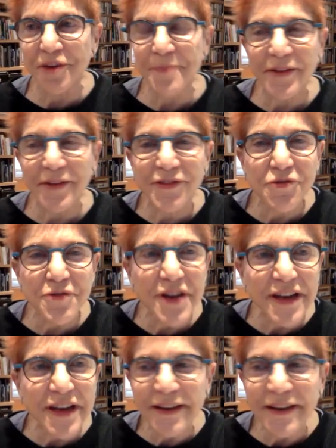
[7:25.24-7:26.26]
my
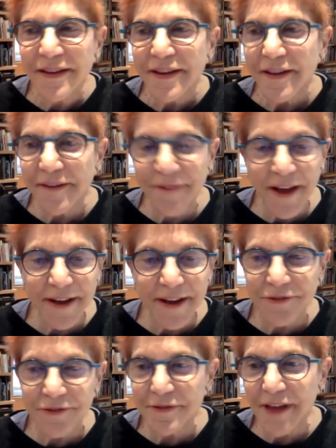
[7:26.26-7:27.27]
screen, if I can
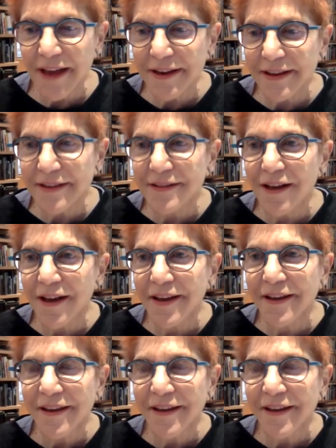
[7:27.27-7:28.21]
do that, Eli.